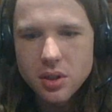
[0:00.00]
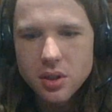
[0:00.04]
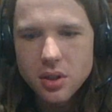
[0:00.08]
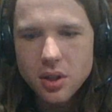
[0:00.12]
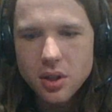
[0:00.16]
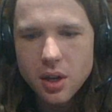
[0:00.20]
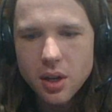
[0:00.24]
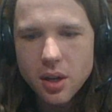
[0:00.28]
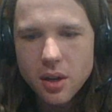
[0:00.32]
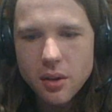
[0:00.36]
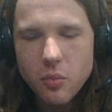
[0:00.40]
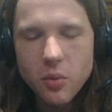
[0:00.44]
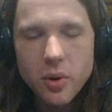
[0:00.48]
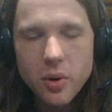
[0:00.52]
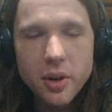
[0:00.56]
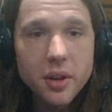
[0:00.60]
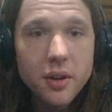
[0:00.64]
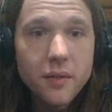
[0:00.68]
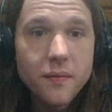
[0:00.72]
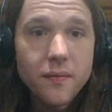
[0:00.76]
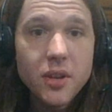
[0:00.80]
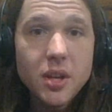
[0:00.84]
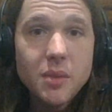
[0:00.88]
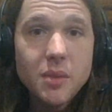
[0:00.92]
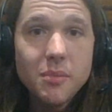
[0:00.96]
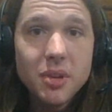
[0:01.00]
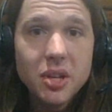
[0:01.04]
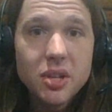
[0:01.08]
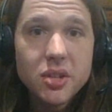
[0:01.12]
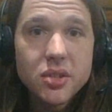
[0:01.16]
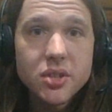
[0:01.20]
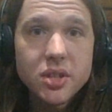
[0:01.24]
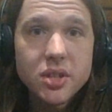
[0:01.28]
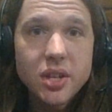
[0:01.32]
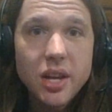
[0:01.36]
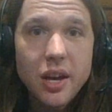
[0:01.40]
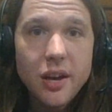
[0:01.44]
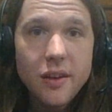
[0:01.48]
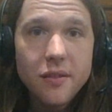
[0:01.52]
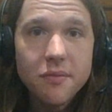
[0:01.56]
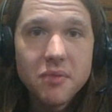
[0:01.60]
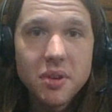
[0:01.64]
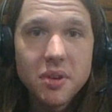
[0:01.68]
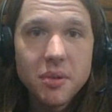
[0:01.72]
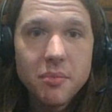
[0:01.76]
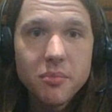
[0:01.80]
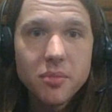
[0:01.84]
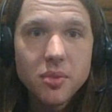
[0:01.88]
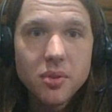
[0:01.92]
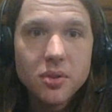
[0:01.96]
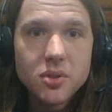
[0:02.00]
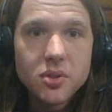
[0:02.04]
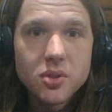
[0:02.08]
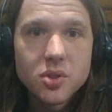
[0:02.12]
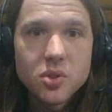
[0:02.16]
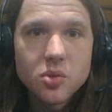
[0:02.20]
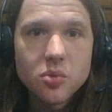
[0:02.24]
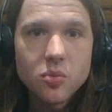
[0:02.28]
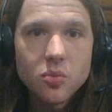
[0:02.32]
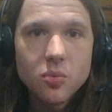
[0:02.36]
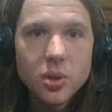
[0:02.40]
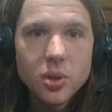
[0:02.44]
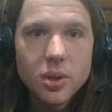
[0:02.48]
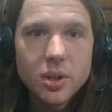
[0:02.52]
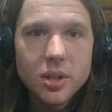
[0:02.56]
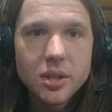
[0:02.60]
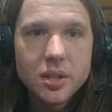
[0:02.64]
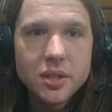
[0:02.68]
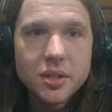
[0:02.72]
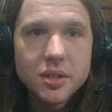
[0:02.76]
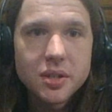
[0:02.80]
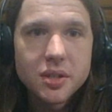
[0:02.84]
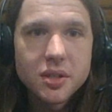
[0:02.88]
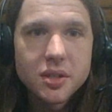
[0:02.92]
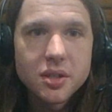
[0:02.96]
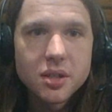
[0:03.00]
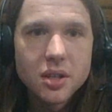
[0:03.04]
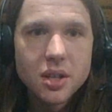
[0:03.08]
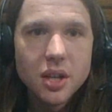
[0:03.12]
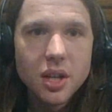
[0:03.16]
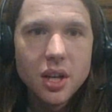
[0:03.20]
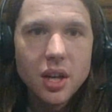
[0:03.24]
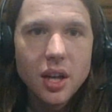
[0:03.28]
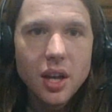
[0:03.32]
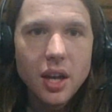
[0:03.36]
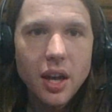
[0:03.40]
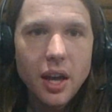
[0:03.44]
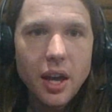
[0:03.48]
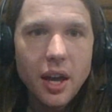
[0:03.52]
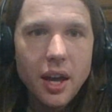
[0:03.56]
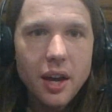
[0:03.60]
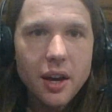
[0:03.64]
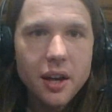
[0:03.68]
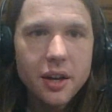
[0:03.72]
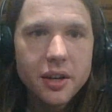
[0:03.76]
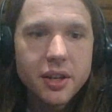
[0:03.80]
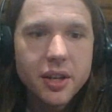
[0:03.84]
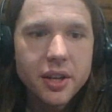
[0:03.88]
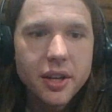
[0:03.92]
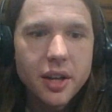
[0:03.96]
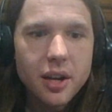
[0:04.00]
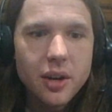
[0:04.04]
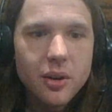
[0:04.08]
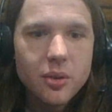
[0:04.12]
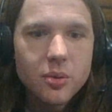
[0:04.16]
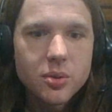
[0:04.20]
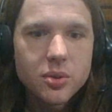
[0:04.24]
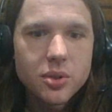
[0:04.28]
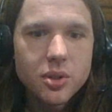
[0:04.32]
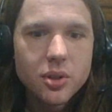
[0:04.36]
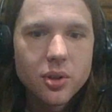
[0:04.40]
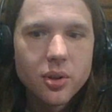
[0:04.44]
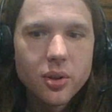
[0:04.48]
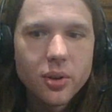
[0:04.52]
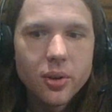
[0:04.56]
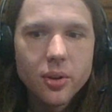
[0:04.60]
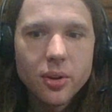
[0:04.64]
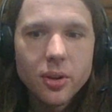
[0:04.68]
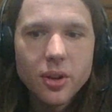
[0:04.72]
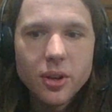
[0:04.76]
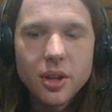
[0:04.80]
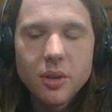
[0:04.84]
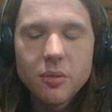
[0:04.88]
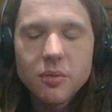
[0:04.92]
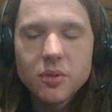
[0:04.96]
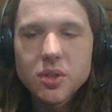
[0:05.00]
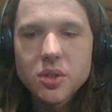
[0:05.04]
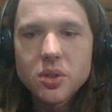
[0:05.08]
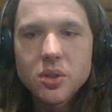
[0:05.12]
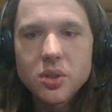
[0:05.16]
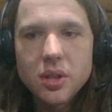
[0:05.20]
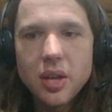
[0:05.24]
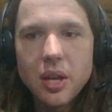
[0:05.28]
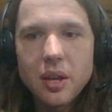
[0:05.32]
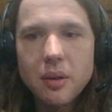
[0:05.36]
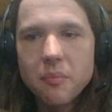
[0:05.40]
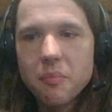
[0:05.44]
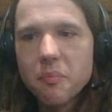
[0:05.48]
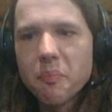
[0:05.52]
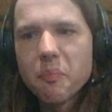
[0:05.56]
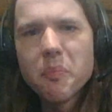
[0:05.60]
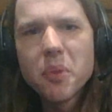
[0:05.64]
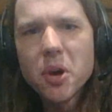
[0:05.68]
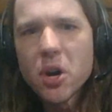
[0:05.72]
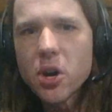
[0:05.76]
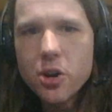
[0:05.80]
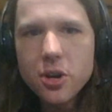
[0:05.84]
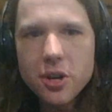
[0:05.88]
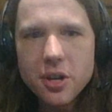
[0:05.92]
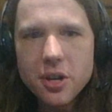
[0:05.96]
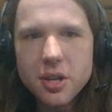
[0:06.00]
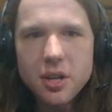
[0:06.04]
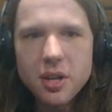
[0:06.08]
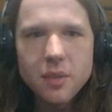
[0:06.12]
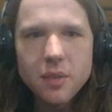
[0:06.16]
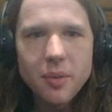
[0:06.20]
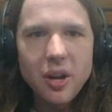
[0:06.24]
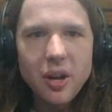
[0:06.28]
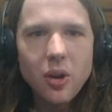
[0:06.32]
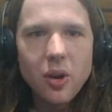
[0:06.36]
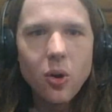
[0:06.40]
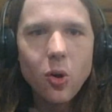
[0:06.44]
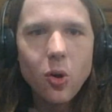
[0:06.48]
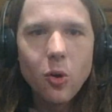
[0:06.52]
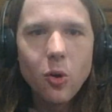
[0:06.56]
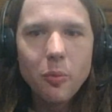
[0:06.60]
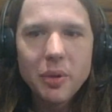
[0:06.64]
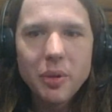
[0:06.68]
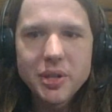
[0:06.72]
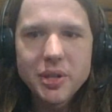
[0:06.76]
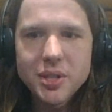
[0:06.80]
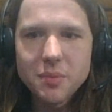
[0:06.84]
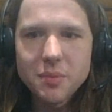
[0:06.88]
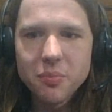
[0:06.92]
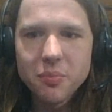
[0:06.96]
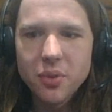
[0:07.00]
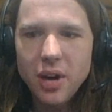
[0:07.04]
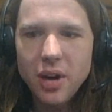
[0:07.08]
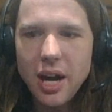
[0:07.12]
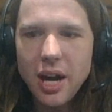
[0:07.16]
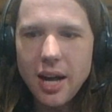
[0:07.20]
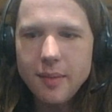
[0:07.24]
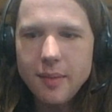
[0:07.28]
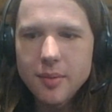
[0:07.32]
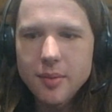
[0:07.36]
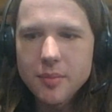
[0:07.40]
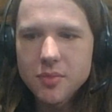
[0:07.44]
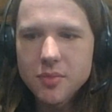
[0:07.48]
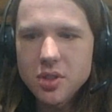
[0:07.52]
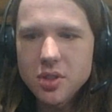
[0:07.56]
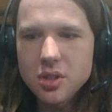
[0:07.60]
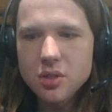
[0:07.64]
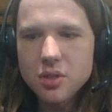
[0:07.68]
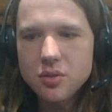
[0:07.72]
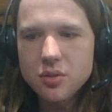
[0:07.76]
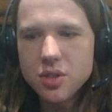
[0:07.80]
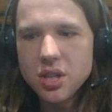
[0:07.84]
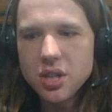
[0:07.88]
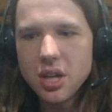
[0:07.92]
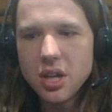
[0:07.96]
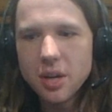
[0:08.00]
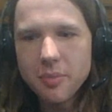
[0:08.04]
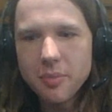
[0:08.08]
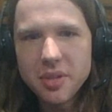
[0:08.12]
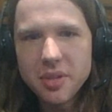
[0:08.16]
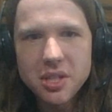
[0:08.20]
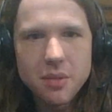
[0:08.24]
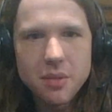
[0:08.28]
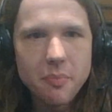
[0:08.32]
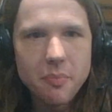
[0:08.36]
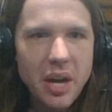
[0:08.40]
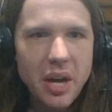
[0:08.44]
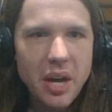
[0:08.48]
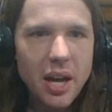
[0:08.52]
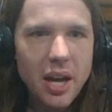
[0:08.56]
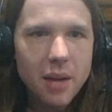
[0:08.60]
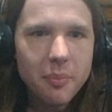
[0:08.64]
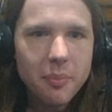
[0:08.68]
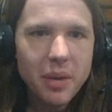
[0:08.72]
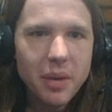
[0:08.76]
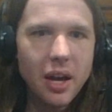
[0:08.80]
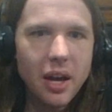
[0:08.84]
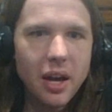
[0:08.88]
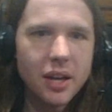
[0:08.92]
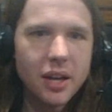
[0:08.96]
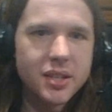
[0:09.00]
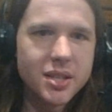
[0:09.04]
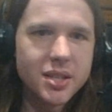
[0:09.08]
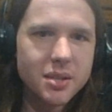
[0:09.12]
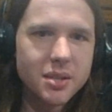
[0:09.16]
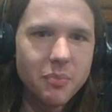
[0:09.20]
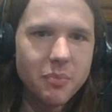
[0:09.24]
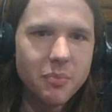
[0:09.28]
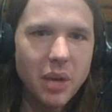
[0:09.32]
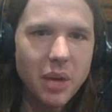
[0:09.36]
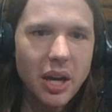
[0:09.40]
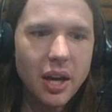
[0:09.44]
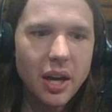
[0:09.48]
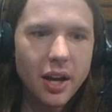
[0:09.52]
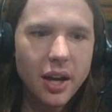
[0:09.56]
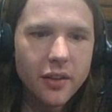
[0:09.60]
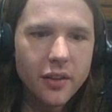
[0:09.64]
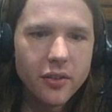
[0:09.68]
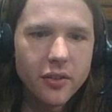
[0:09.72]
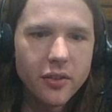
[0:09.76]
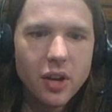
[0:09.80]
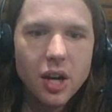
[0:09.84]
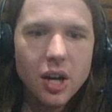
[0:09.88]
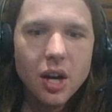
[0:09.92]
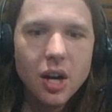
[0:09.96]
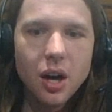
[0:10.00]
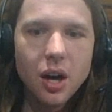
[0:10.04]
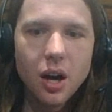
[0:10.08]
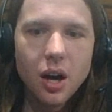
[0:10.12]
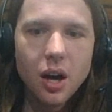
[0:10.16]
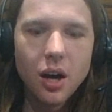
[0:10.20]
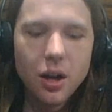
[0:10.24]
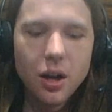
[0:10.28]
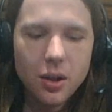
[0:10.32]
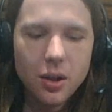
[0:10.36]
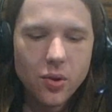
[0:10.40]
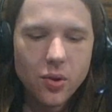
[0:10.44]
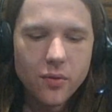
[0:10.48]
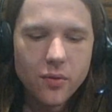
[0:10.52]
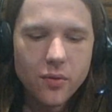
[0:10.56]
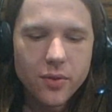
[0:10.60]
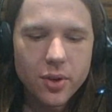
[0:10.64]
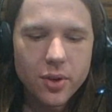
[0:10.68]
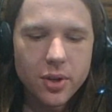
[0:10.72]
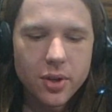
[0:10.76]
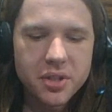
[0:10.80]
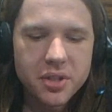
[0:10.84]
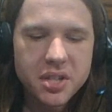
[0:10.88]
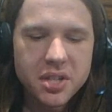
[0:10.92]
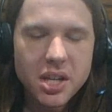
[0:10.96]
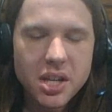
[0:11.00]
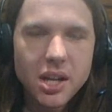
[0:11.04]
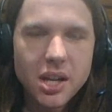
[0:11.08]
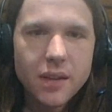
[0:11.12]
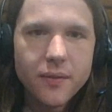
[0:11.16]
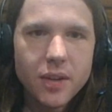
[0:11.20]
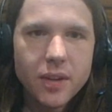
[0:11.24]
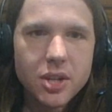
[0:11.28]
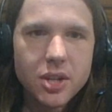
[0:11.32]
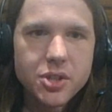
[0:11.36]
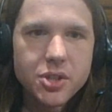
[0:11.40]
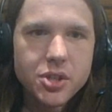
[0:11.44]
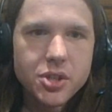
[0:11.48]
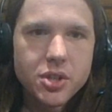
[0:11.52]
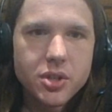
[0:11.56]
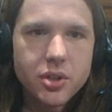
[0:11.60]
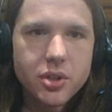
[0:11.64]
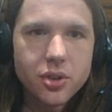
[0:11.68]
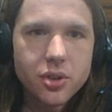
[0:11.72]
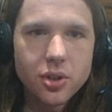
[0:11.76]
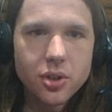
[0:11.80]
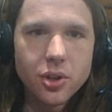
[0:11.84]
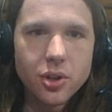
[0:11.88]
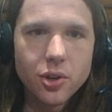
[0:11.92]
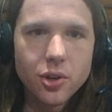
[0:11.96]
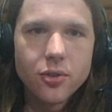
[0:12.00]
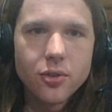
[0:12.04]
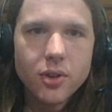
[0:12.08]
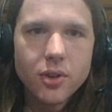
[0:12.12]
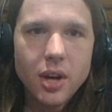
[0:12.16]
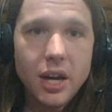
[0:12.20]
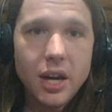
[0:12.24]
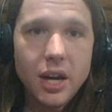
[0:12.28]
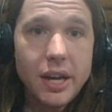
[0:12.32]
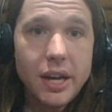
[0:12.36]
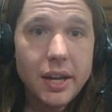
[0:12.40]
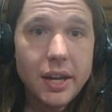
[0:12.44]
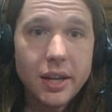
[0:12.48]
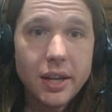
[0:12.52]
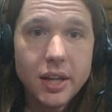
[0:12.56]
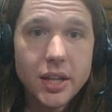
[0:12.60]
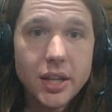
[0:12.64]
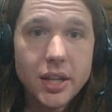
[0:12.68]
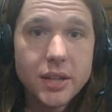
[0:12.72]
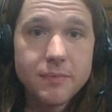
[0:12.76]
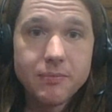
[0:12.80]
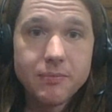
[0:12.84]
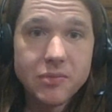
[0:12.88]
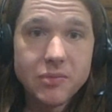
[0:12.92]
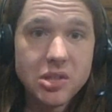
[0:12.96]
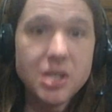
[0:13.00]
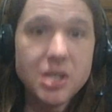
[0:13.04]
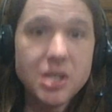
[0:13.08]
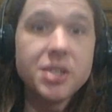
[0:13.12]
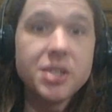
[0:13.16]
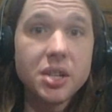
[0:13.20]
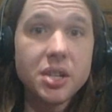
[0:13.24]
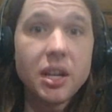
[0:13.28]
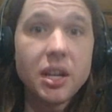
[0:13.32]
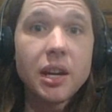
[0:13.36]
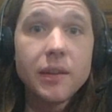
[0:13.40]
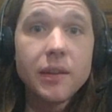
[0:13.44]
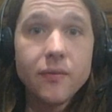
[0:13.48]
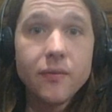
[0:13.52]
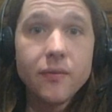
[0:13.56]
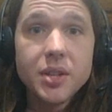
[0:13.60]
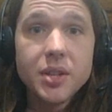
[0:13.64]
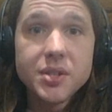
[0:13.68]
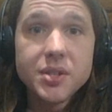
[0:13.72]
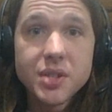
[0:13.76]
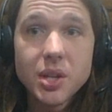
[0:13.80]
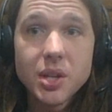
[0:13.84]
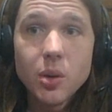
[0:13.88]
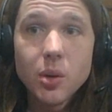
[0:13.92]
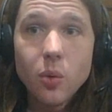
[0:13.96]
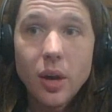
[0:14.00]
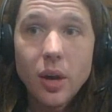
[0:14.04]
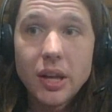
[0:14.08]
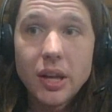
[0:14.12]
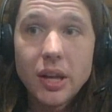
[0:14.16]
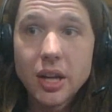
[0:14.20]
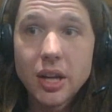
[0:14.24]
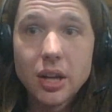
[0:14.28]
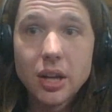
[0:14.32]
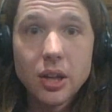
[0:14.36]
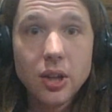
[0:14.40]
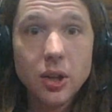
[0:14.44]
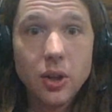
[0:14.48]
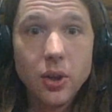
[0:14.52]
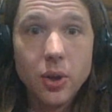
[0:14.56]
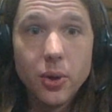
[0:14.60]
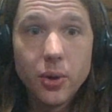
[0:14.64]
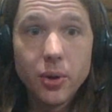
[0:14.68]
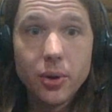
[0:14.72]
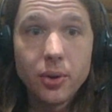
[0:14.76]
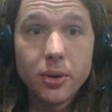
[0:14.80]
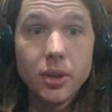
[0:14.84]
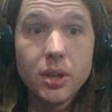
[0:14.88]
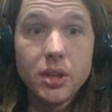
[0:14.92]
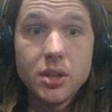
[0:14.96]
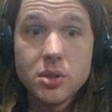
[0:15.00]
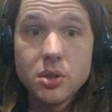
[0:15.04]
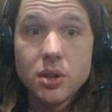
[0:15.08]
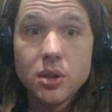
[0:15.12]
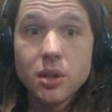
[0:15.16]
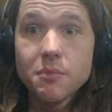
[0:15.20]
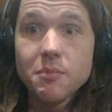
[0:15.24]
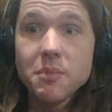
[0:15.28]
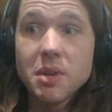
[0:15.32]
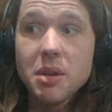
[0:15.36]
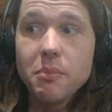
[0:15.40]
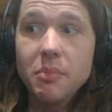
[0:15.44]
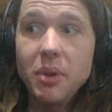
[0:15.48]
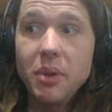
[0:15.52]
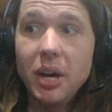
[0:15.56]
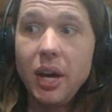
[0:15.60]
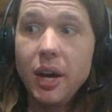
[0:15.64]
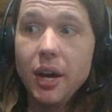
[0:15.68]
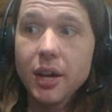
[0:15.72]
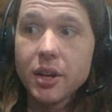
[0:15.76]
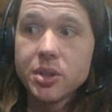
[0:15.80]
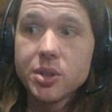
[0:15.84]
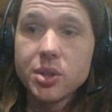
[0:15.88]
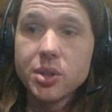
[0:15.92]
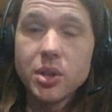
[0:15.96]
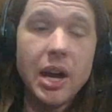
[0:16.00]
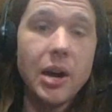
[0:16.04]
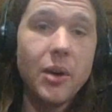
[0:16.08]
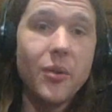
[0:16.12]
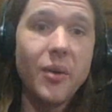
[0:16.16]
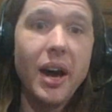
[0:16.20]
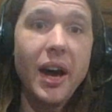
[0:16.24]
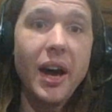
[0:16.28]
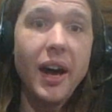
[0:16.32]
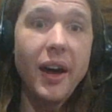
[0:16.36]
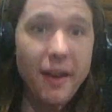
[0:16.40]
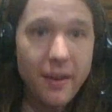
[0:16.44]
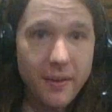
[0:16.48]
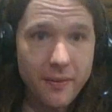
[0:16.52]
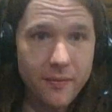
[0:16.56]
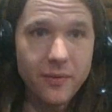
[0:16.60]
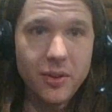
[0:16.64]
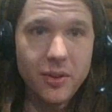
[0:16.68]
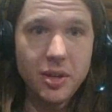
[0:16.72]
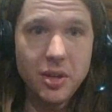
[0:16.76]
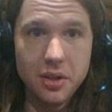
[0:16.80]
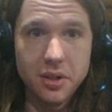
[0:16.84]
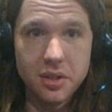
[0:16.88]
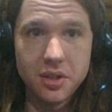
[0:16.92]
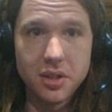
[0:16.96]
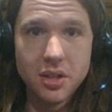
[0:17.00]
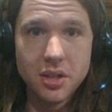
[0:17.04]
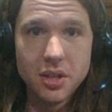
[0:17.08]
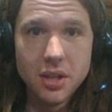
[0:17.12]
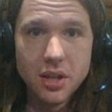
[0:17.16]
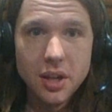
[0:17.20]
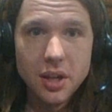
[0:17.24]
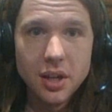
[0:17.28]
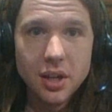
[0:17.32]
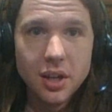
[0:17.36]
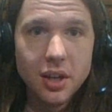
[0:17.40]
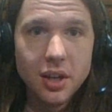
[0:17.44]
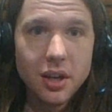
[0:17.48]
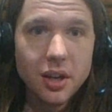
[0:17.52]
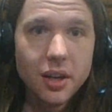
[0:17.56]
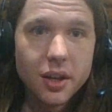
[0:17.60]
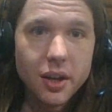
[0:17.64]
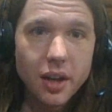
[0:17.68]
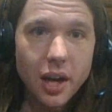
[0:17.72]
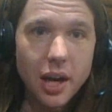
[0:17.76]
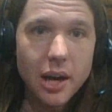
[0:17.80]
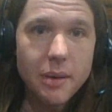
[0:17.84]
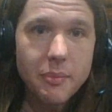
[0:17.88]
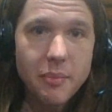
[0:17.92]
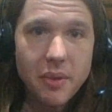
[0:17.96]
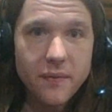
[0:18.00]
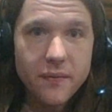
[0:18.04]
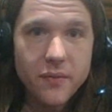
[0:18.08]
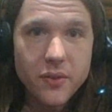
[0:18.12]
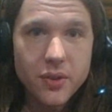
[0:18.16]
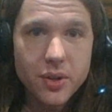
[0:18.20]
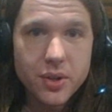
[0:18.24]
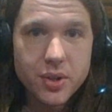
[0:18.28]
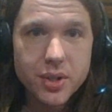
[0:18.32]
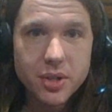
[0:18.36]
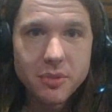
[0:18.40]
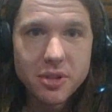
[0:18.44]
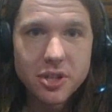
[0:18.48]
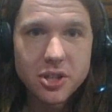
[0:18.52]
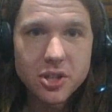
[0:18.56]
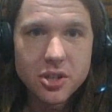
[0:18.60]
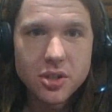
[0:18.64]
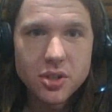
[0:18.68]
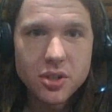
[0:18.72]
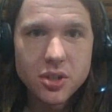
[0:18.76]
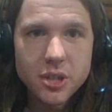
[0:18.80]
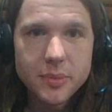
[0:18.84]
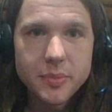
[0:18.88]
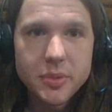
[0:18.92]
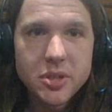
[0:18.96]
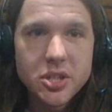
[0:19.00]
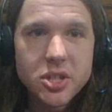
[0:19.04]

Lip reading: one of the female staff members was acting out a girl that was like burdened by a whole bunch of problems, and so she had a bunch of backpacks and bags all over herself, and she started crying in such a convincing way that it literally took me back to how I felt on my first mission trip.